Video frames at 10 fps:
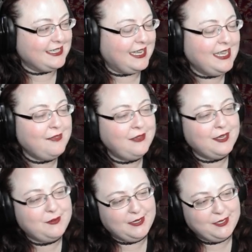I have had
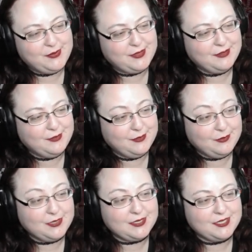a player who
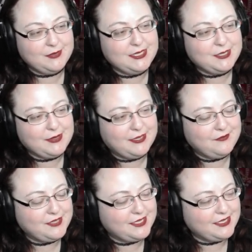was a Samitsi without
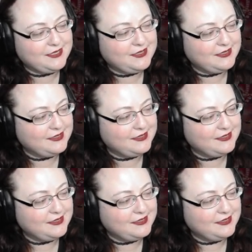Vicissitude.